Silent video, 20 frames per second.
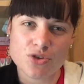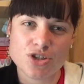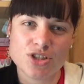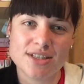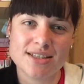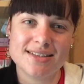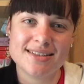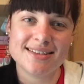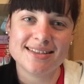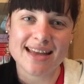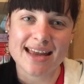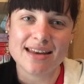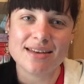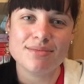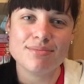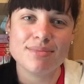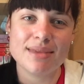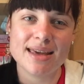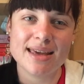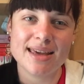she
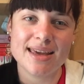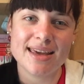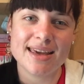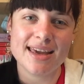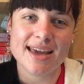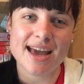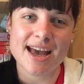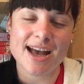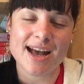sent me